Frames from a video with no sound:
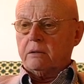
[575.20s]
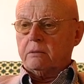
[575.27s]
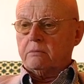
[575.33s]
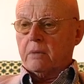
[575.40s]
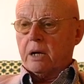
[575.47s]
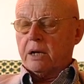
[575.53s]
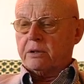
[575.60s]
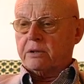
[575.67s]

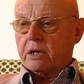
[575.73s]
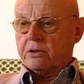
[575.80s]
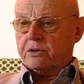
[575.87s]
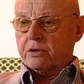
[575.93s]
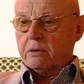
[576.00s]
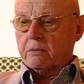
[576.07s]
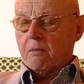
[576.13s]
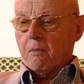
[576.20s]
my
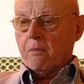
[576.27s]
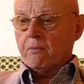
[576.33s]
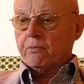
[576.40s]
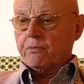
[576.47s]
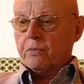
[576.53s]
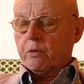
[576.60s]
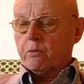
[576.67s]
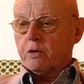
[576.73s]
attention
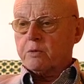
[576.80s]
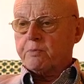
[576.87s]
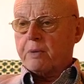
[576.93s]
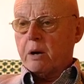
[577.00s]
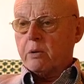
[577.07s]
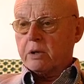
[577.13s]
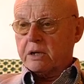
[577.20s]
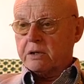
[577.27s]
was
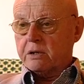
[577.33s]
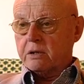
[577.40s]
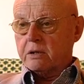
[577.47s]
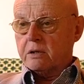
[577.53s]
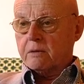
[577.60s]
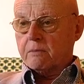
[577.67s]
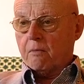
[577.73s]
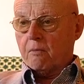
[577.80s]
power distance.